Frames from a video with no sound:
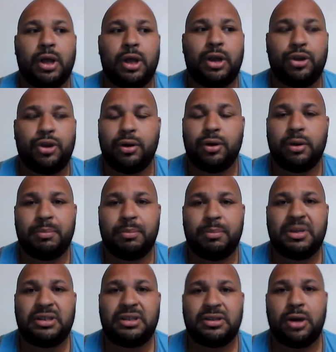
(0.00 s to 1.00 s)
Europe
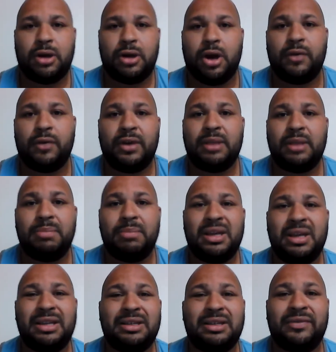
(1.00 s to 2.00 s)
is already
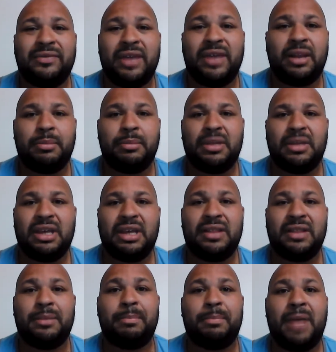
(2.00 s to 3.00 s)
being developed in
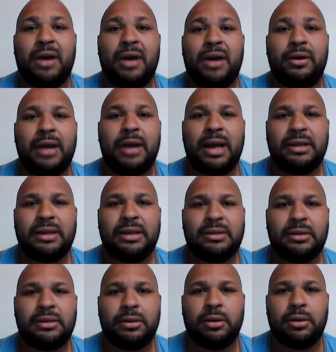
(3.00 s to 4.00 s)
the
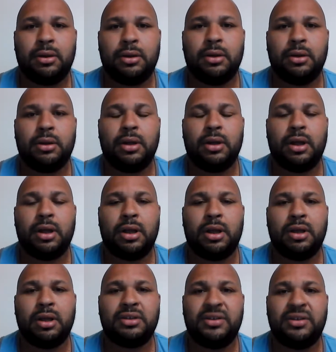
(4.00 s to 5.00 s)
modernized
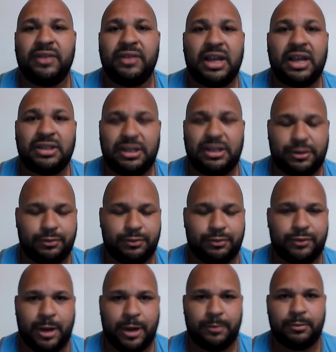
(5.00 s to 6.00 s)
civilization,
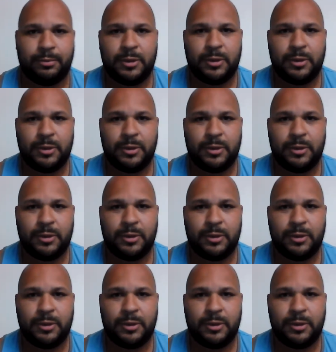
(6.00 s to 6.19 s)
right?